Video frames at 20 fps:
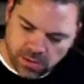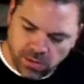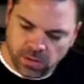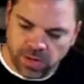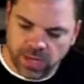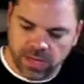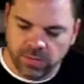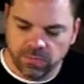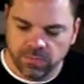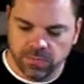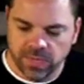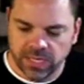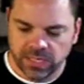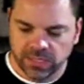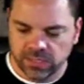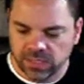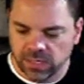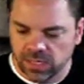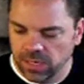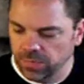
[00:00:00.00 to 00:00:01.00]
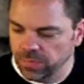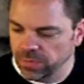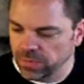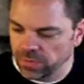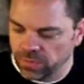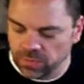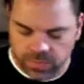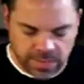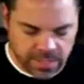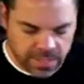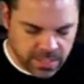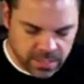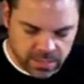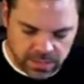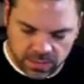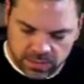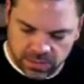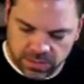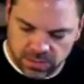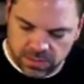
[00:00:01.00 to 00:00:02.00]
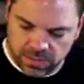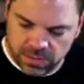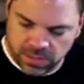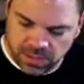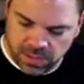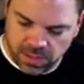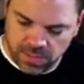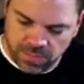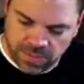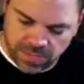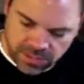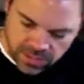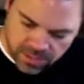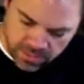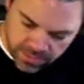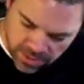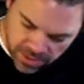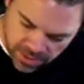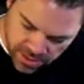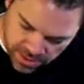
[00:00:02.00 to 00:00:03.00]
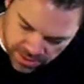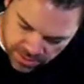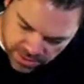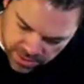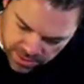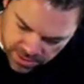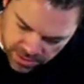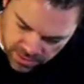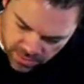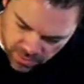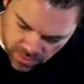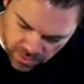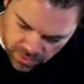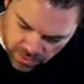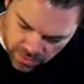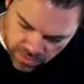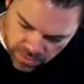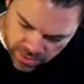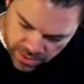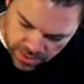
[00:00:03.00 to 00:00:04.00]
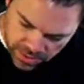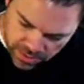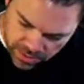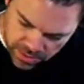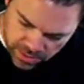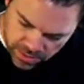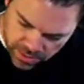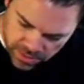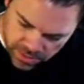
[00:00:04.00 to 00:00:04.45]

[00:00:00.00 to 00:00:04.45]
Go ahead and mix it up a little bit. Give me something else here to work with.